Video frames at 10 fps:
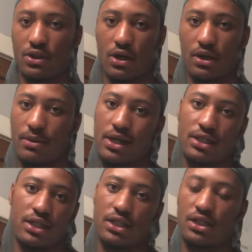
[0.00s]
talking my
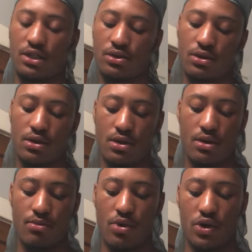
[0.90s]
shit, and just
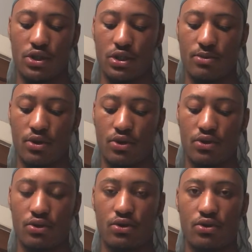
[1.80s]
posting them on
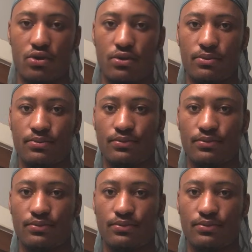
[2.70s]
YouTube.